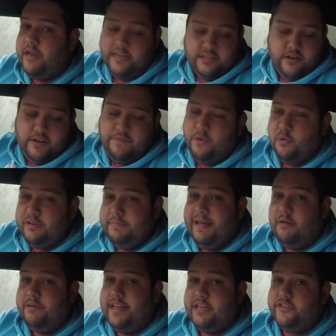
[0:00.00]
It's only
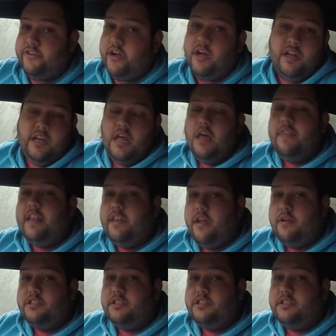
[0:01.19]
£40 extra than those